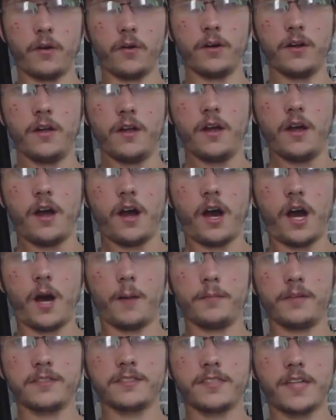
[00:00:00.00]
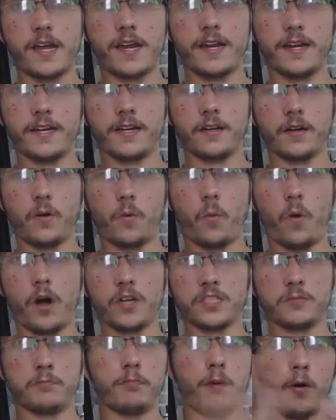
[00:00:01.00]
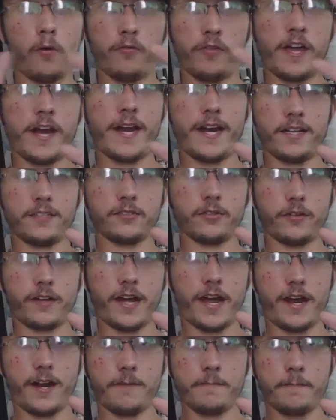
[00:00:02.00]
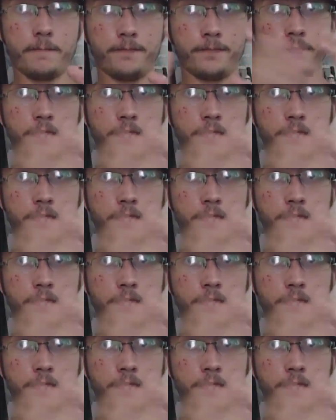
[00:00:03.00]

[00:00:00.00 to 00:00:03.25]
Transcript: about. I'm just saying watch both hands, okay?